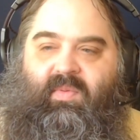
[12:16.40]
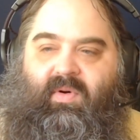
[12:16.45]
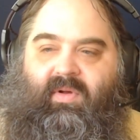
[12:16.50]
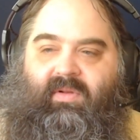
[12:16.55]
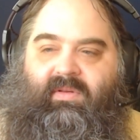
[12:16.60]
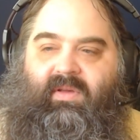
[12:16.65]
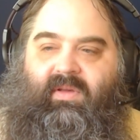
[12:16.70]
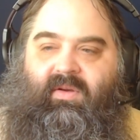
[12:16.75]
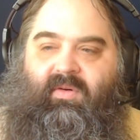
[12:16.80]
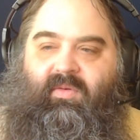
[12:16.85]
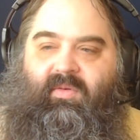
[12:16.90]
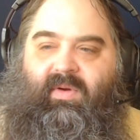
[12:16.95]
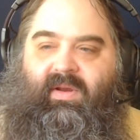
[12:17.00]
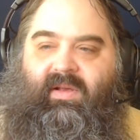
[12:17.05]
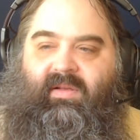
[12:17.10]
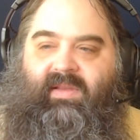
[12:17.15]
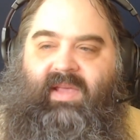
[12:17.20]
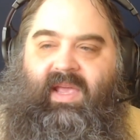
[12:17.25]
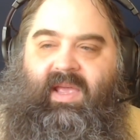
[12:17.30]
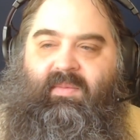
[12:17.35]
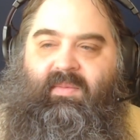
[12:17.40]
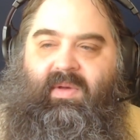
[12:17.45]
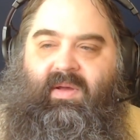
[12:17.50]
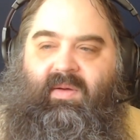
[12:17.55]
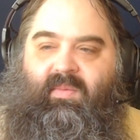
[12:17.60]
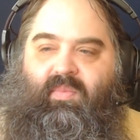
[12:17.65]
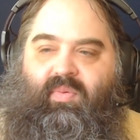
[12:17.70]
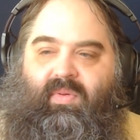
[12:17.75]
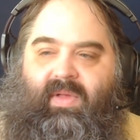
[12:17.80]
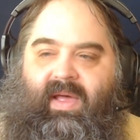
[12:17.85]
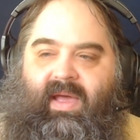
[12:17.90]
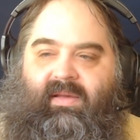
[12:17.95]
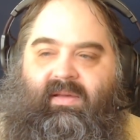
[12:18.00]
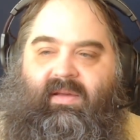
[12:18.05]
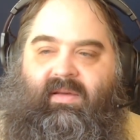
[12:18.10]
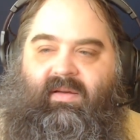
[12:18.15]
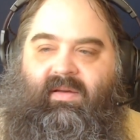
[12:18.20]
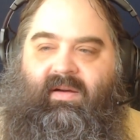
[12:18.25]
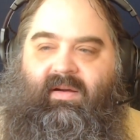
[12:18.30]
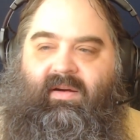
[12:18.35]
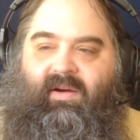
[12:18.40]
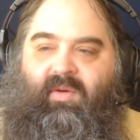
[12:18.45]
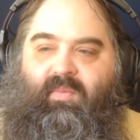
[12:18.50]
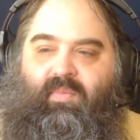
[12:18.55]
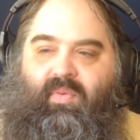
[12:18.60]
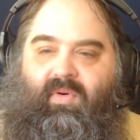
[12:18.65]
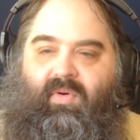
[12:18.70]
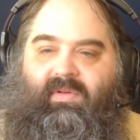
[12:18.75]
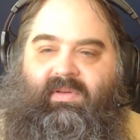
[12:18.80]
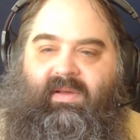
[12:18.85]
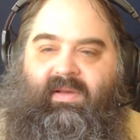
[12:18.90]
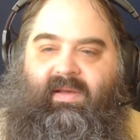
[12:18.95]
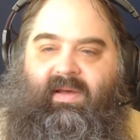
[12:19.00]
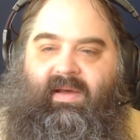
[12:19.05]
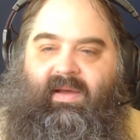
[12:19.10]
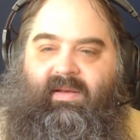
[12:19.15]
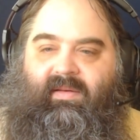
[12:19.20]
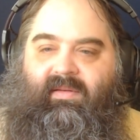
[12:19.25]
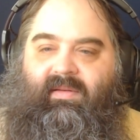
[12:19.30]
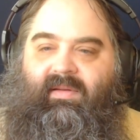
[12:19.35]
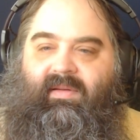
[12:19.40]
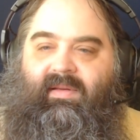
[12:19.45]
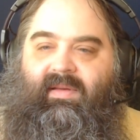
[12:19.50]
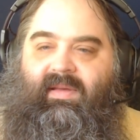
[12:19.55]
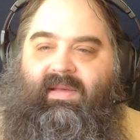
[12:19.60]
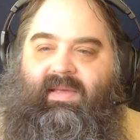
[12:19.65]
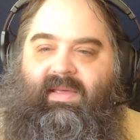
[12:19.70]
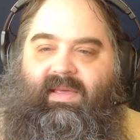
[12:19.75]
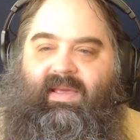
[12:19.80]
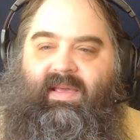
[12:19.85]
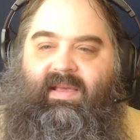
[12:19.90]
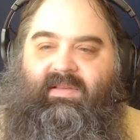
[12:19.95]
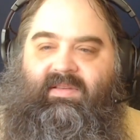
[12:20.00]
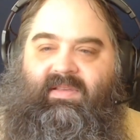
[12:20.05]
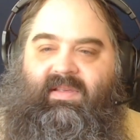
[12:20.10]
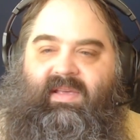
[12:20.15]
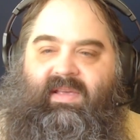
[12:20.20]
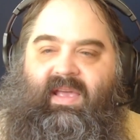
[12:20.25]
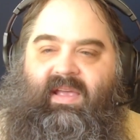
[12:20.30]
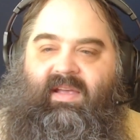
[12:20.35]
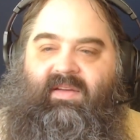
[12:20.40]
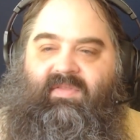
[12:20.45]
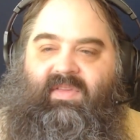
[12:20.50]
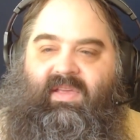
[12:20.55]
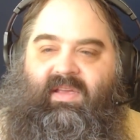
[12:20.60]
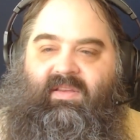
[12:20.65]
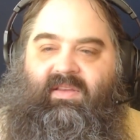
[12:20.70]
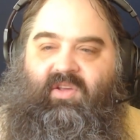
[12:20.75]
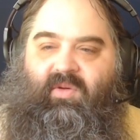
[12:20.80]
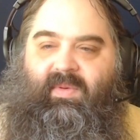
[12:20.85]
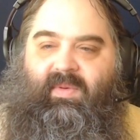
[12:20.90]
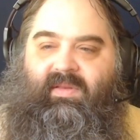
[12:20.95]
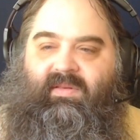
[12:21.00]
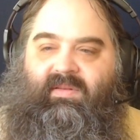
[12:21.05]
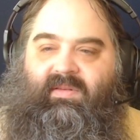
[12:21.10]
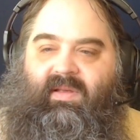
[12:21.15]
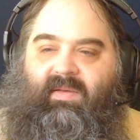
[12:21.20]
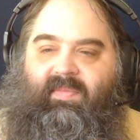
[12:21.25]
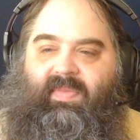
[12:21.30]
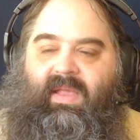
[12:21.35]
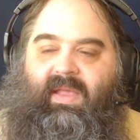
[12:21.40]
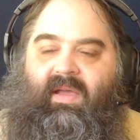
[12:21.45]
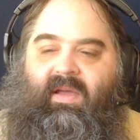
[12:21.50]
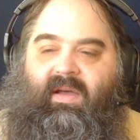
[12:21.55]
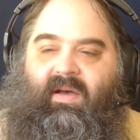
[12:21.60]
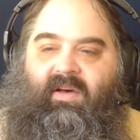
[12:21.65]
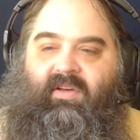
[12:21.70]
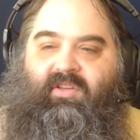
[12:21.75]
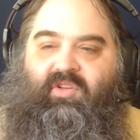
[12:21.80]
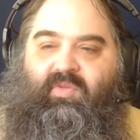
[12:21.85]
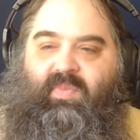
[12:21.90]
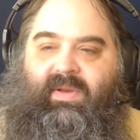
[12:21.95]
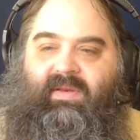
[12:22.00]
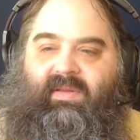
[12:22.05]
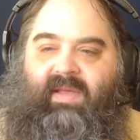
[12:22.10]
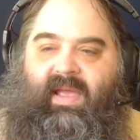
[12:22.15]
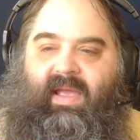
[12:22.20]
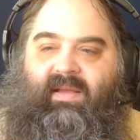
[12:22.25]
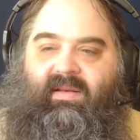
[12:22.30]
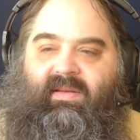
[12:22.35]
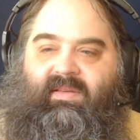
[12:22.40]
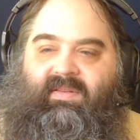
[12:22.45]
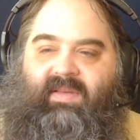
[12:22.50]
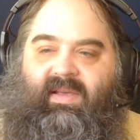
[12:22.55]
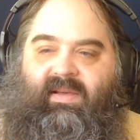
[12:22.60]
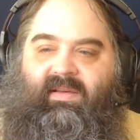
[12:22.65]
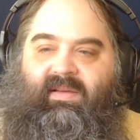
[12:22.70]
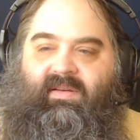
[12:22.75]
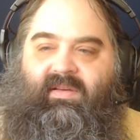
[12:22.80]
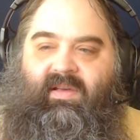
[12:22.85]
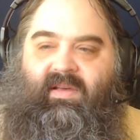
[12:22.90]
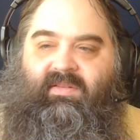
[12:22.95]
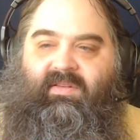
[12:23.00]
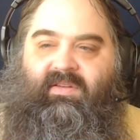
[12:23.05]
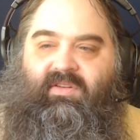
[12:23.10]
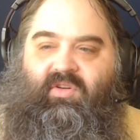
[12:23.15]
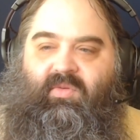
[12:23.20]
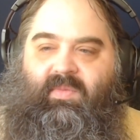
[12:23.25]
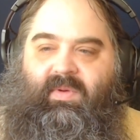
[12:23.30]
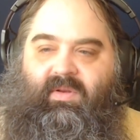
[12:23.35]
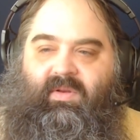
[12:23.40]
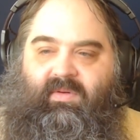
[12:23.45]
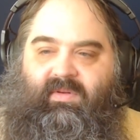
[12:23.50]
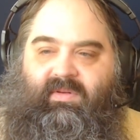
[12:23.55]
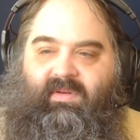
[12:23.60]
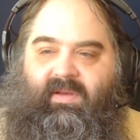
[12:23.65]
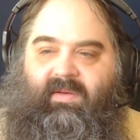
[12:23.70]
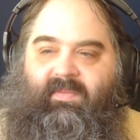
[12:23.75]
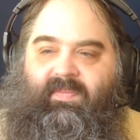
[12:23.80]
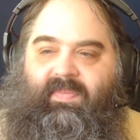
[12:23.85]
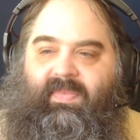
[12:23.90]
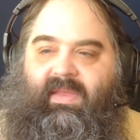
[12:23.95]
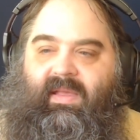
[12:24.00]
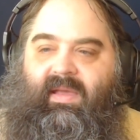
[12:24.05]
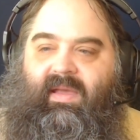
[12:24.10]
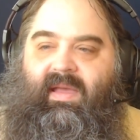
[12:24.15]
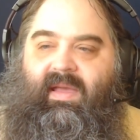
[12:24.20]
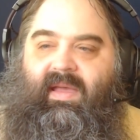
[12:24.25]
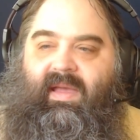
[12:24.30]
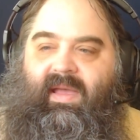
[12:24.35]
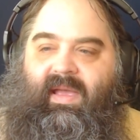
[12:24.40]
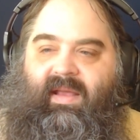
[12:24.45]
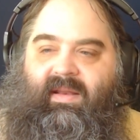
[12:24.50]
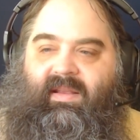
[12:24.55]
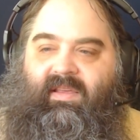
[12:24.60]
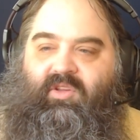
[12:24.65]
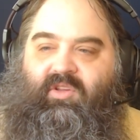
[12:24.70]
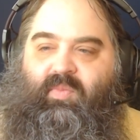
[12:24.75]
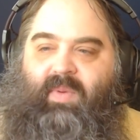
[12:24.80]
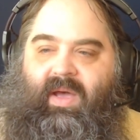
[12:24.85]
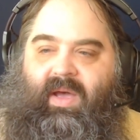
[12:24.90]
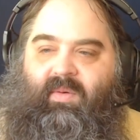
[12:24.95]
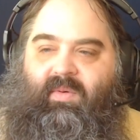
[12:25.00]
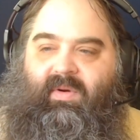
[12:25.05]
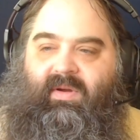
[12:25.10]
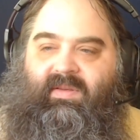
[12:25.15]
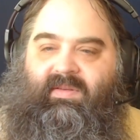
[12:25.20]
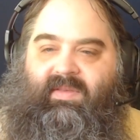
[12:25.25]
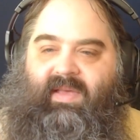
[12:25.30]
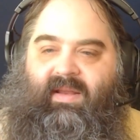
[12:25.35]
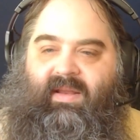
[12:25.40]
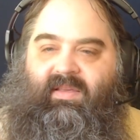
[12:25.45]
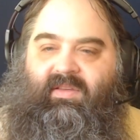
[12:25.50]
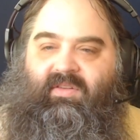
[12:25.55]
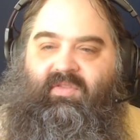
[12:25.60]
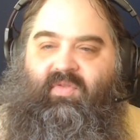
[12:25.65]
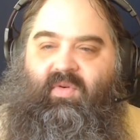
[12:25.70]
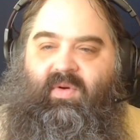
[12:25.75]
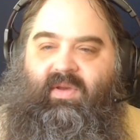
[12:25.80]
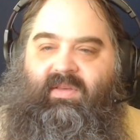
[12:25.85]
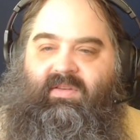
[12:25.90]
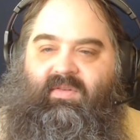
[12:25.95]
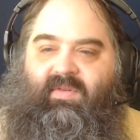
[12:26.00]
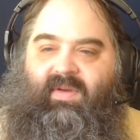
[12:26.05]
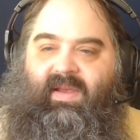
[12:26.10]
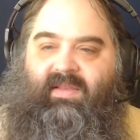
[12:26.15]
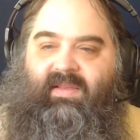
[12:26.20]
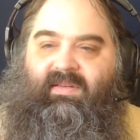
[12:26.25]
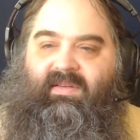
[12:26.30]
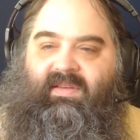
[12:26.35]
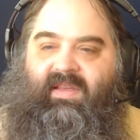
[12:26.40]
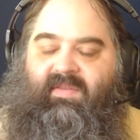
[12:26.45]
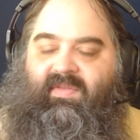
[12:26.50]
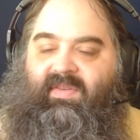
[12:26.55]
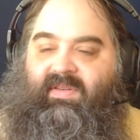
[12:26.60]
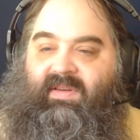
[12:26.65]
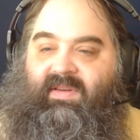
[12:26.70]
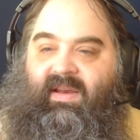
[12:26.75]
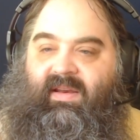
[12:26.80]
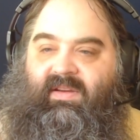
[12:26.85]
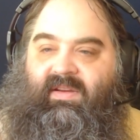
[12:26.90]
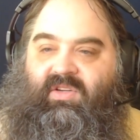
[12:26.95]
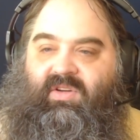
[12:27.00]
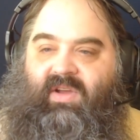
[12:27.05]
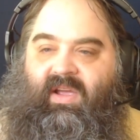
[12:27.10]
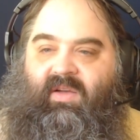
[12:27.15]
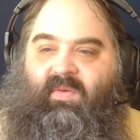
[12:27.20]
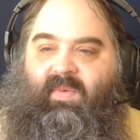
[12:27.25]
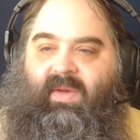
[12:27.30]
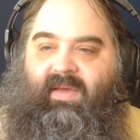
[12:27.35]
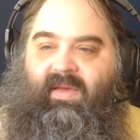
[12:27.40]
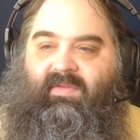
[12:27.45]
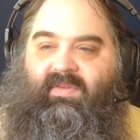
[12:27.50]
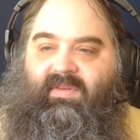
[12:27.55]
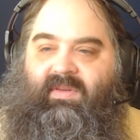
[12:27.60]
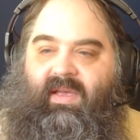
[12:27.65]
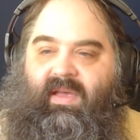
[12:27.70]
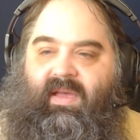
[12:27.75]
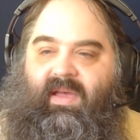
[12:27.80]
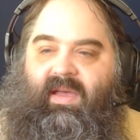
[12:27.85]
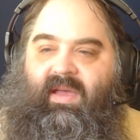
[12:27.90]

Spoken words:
Bolt, real name Blackagar Boltagon. He is the king of the Inhumans, husband and second cousin to Medusa, and his power is that his voice creates devastating shockwaves,